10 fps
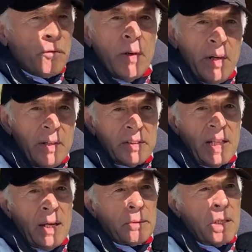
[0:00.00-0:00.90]
Very
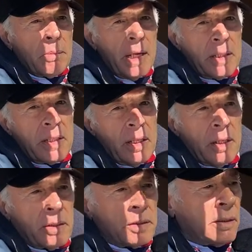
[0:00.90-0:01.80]
soundly made
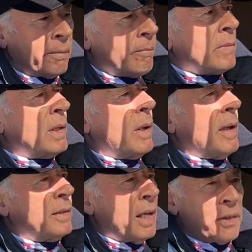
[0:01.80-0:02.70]
cars,
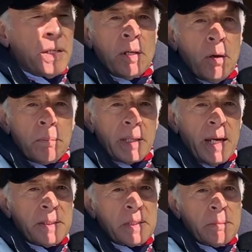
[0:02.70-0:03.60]
nothing
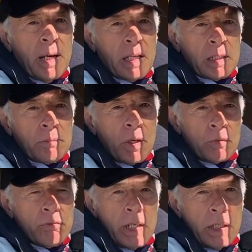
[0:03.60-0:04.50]
complicated about them
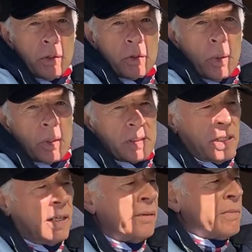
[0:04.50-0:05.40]
and really good quality.